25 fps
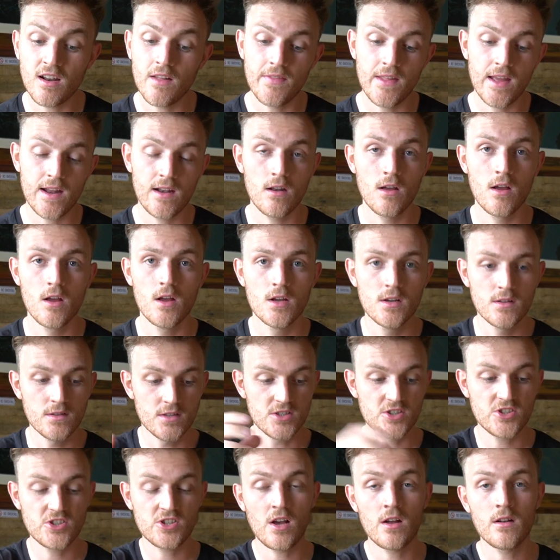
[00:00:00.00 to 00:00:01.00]
and then the
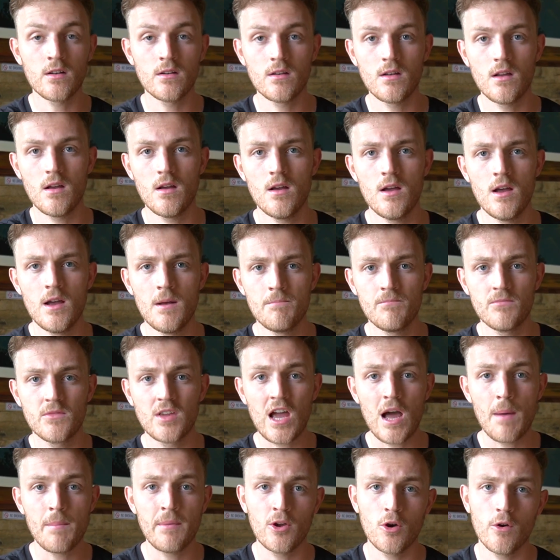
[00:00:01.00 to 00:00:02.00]
sun
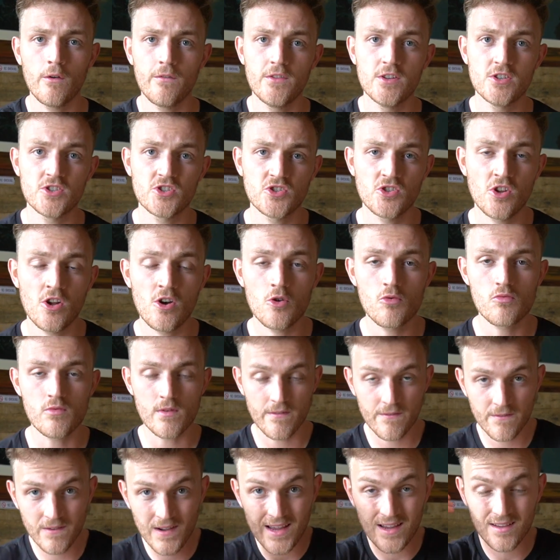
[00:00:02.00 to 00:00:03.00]
coming off the snow,
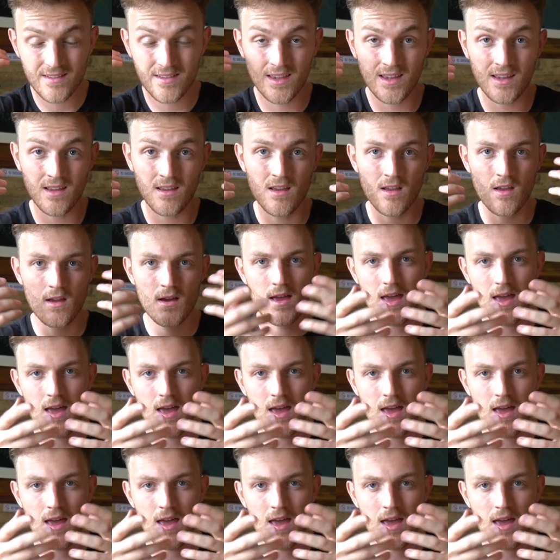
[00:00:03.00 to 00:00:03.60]
reflecting,